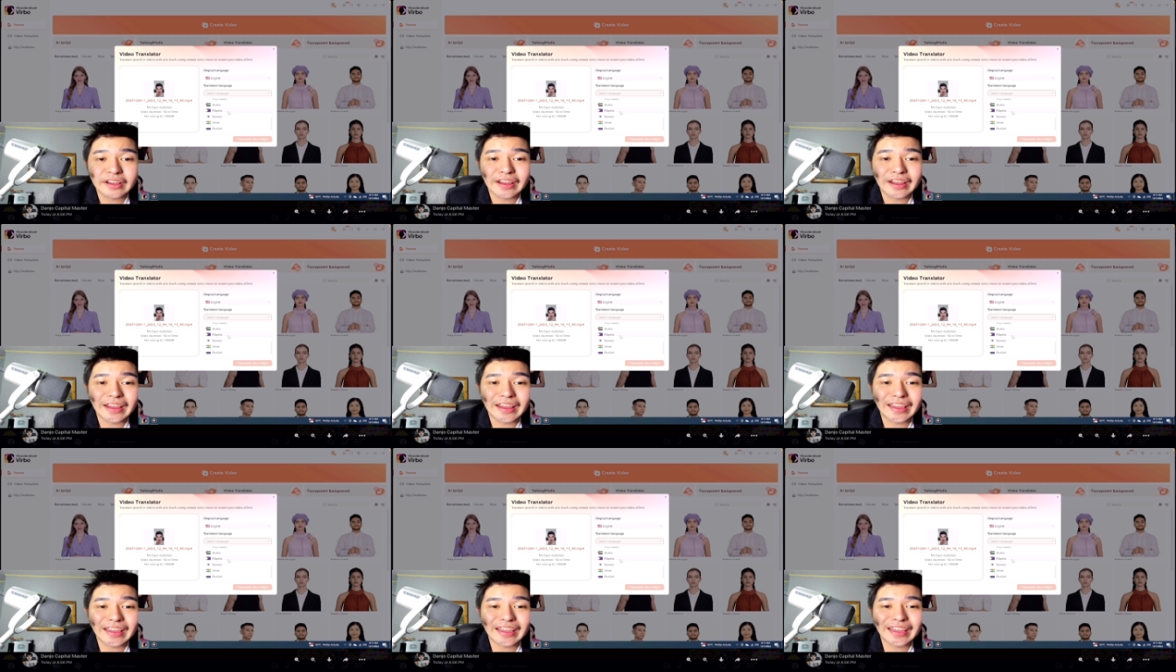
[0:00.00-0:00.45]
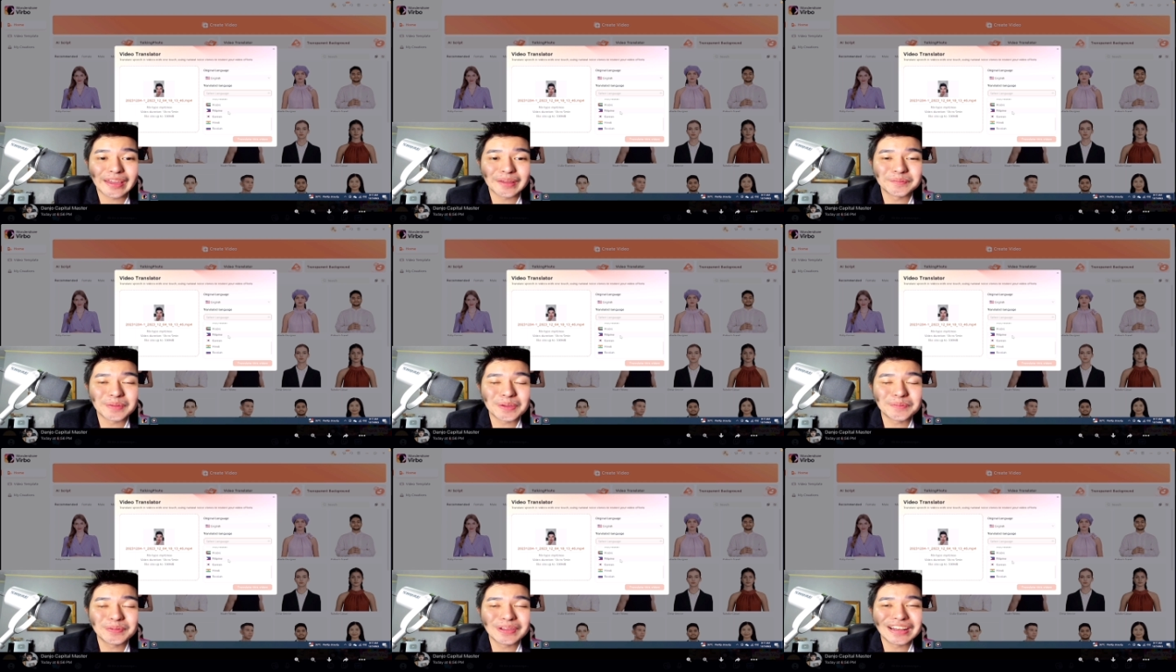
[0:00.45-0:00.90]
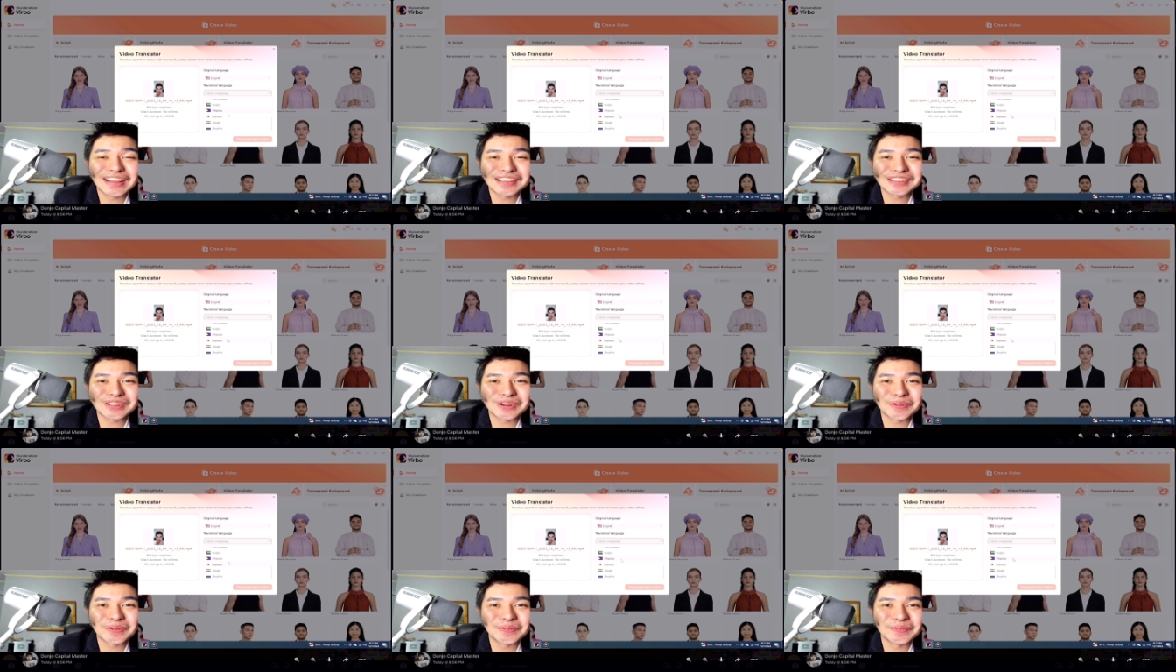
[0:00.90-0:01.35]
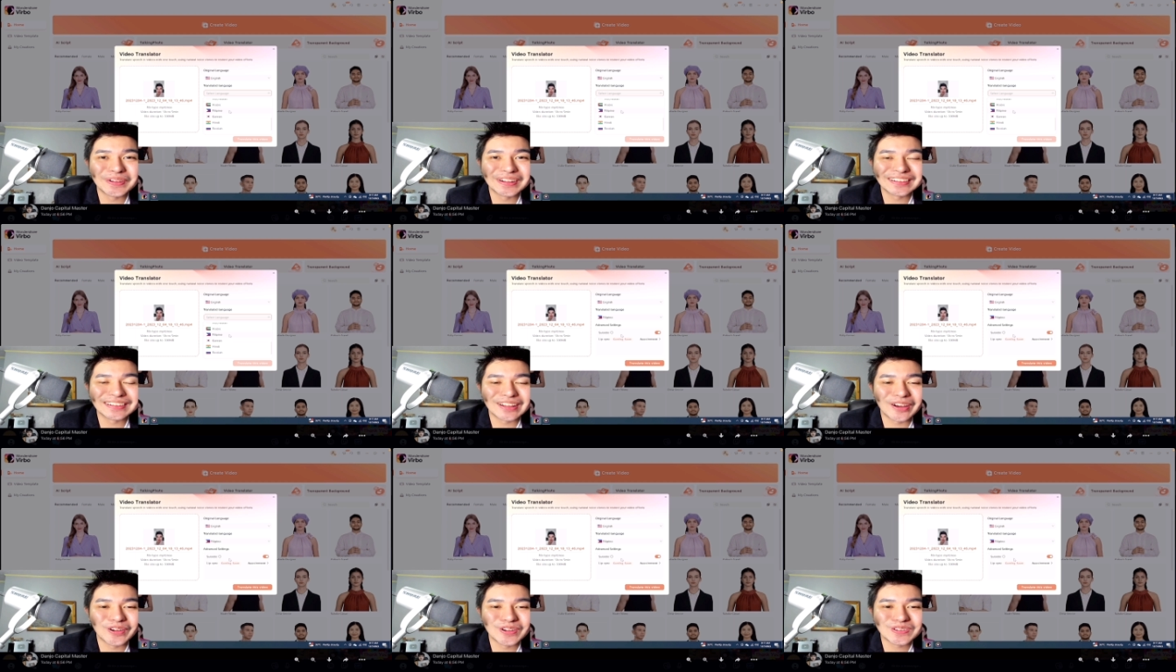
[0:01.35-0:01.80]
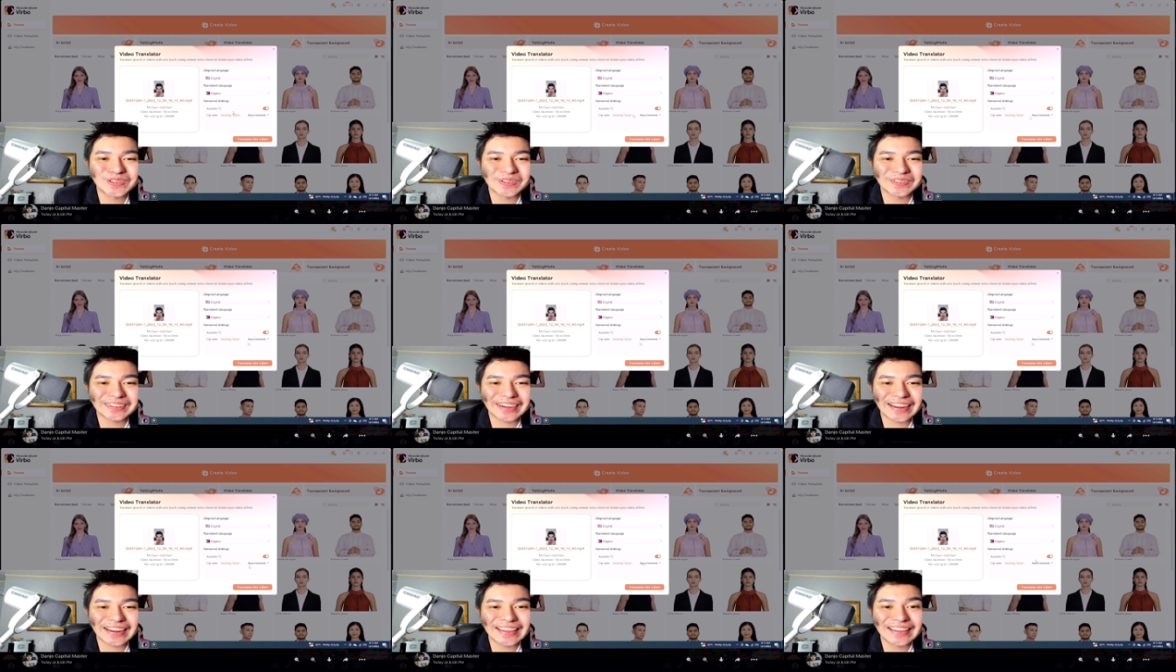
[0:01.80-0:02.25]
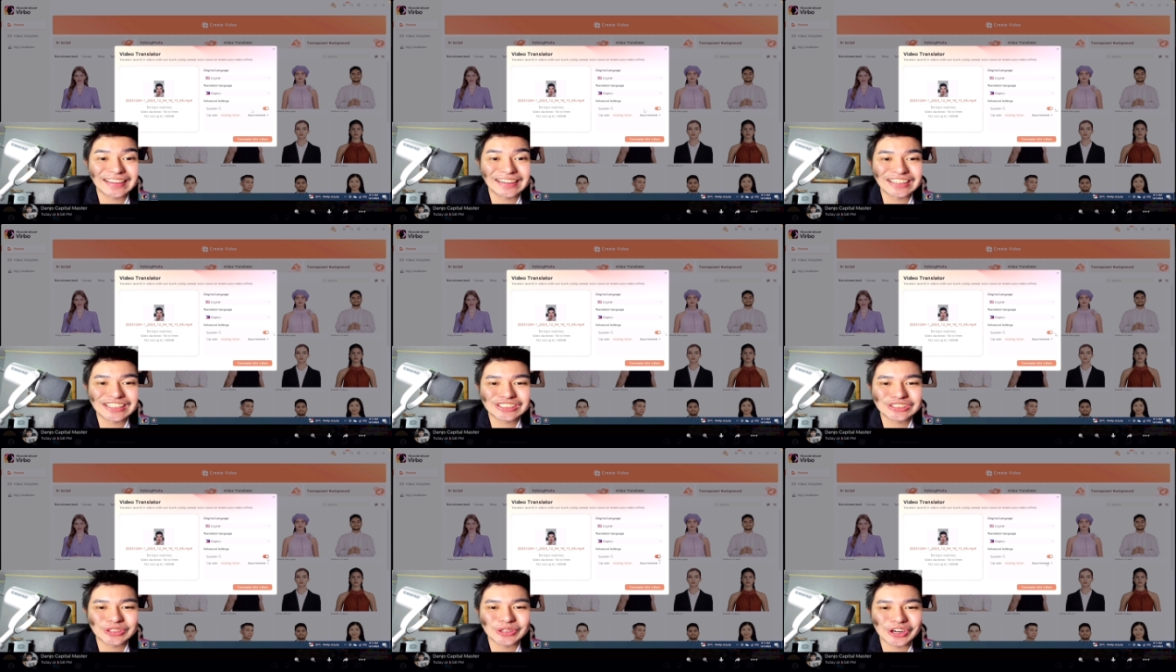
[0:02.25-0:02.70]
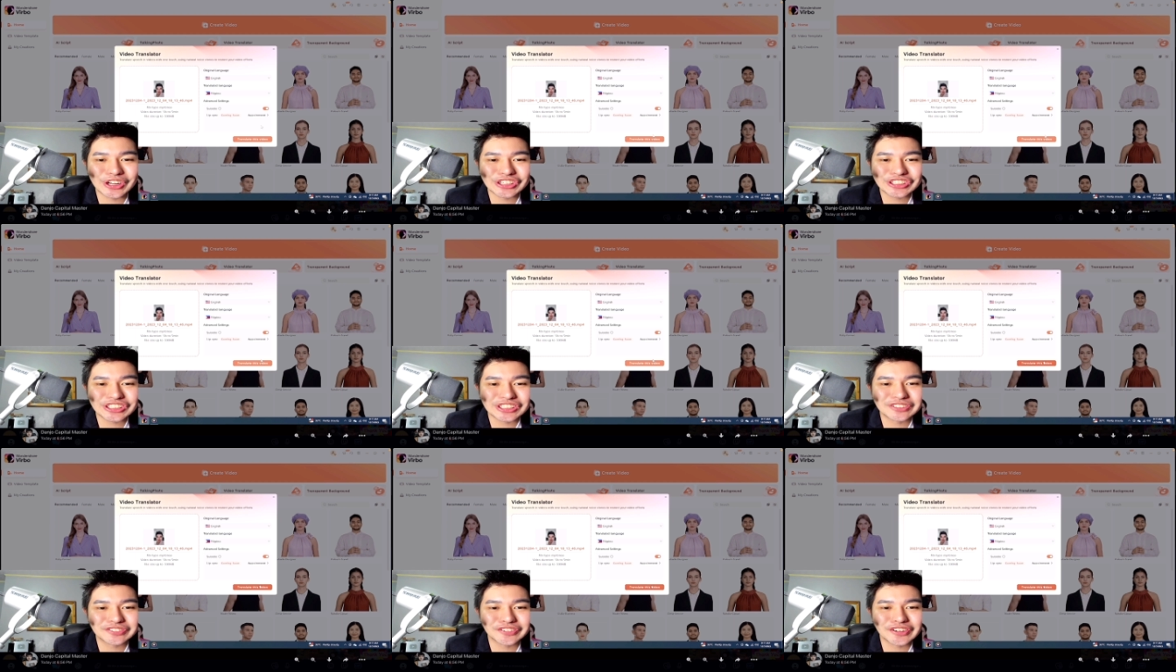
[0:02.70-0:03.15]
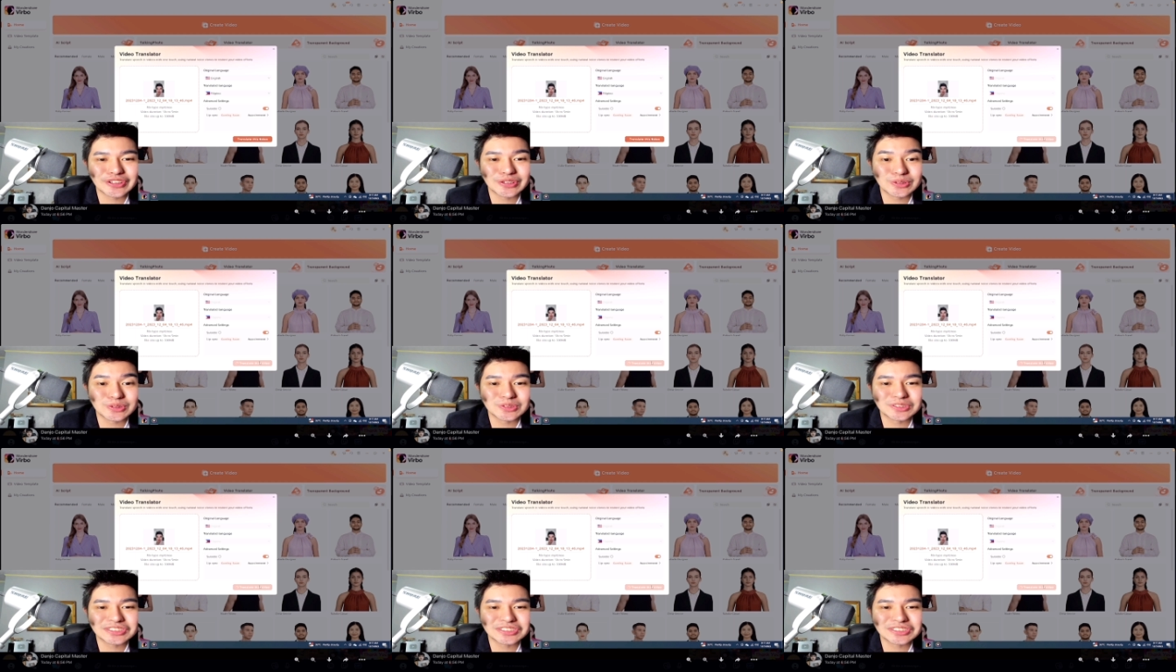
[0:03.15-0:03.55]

And maybe later we will also try English to Russian for you to